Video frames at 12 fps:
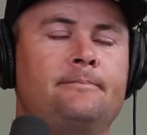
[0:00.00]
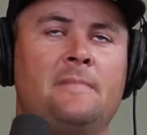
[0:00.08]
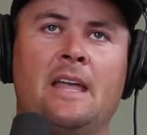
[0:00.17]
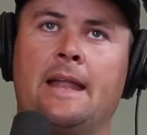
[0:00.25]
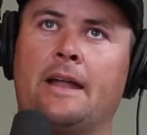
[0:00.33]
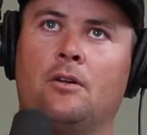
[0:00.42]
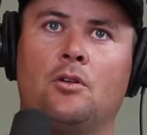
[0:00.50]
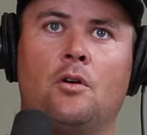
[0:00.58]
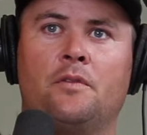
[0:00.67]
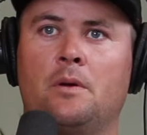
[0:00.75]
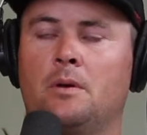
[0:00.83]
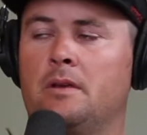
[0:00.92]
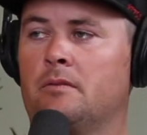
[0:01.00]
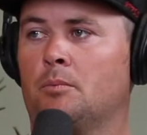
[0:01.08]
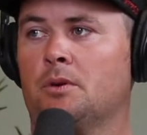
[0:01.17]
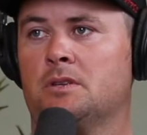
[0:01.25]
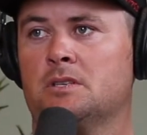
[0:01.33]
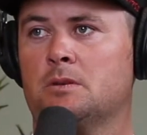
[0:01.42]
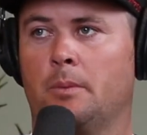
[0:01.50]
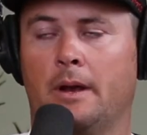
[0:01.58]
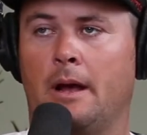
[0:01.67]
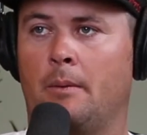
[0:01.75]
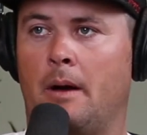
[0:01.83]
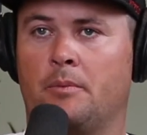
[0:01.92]
And I don't know if he would even
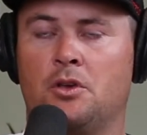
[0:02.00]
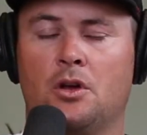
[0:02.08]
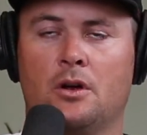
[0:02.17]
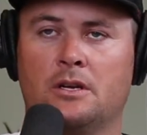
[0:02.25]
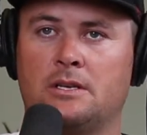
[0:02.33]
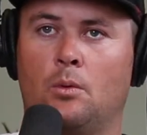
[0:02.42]
participate. I'm curious.